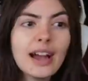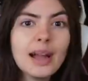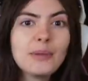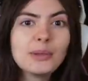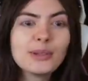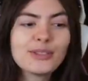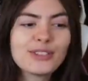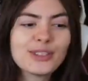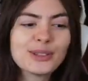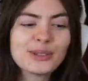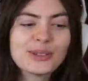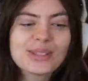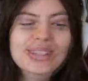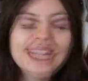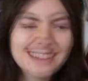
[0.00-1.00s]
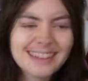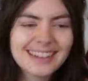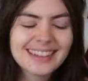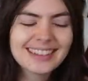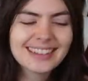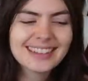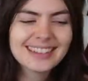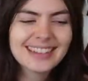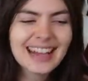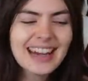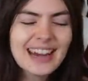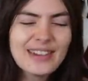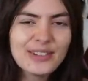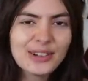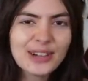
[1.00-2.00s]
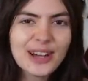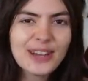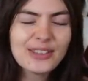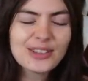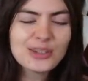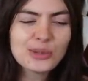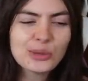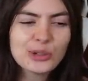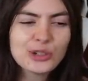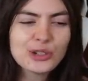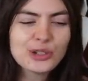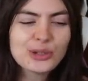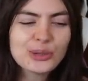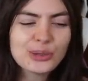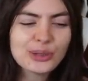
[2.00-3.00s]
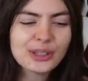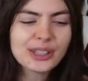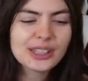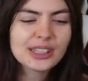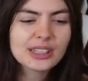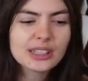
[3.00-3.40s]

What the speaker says: I'm confused. I never got this origin story.